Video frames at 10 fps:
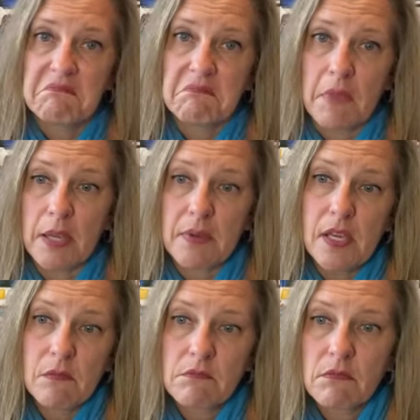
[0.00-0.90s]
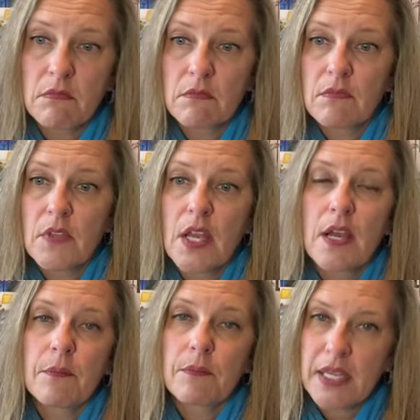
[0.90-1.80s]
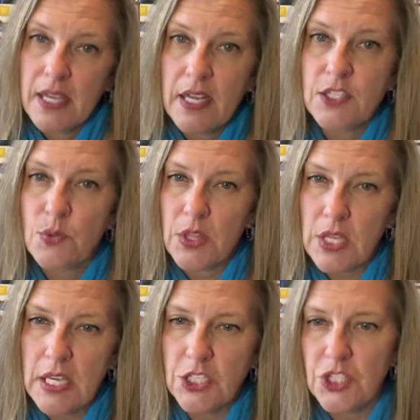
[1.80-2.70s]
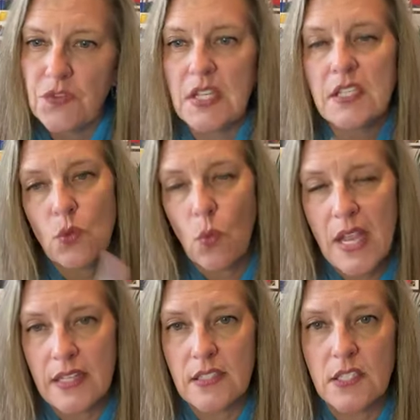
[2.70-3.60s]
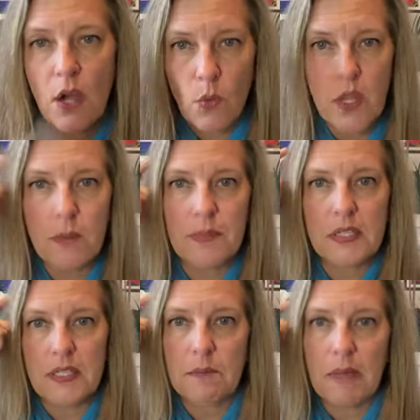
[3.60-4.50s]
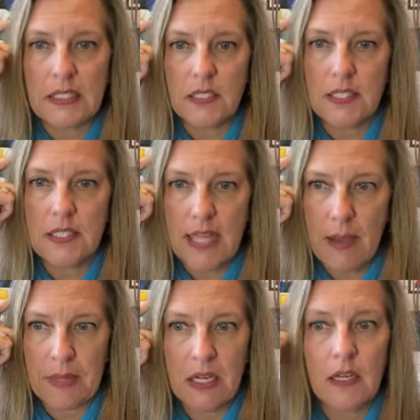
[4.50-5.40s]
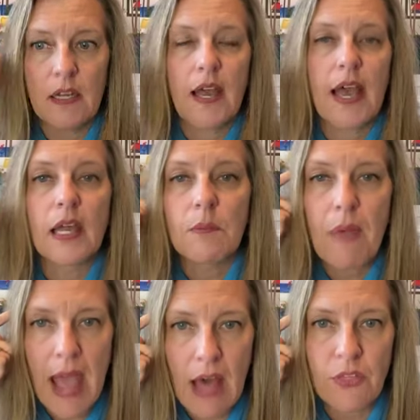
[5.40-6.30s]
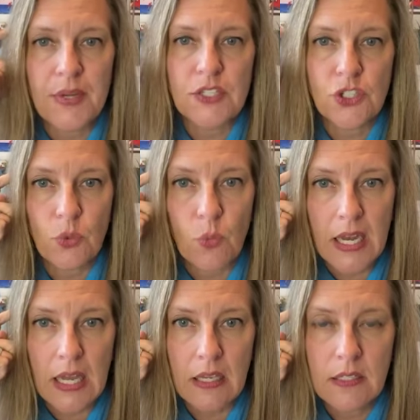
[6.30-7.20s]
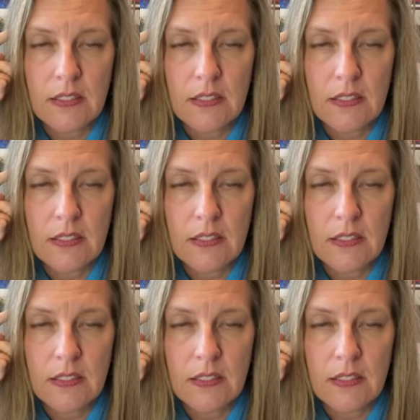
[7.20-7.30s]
Maybe. Because with each of these wins, we are building mental stamina and pathways to winning.